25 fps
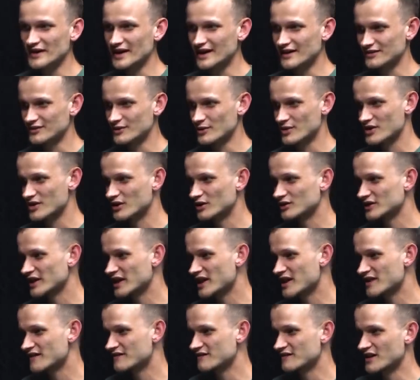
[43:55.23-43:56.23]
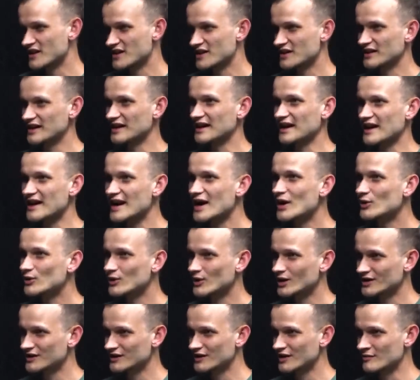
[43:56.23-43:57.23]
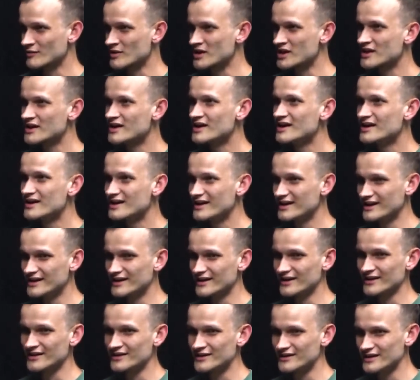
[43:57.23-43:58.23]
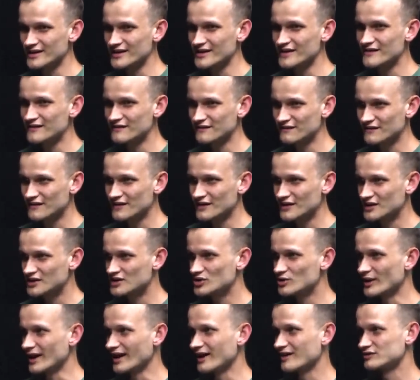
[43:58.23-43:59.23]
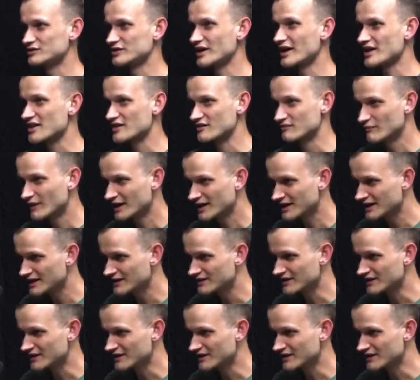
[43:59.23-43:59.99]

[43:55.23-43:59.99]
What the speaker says: there's all these sophisticated algorithms, and if you have lots of money,